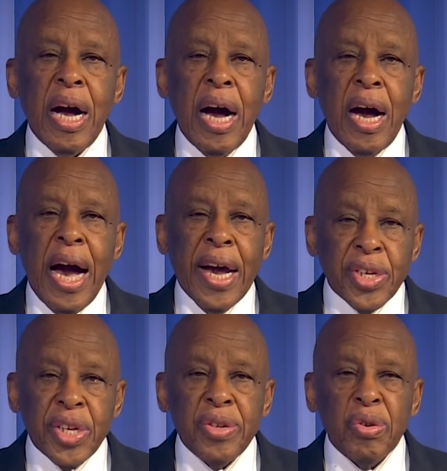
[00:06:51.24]

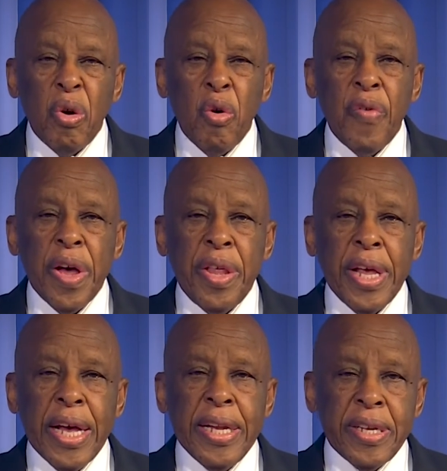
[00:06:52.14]
access over the
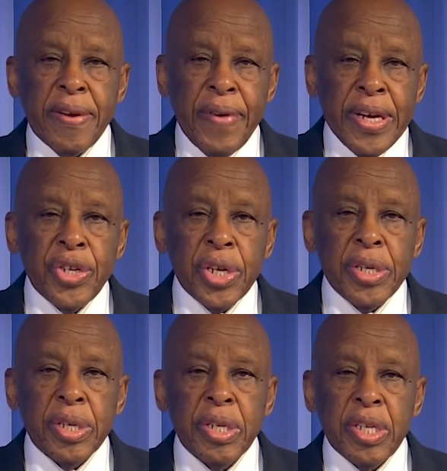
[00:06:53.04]

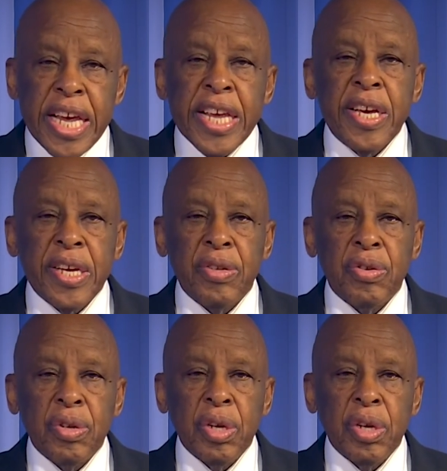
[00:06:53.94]
interventions taken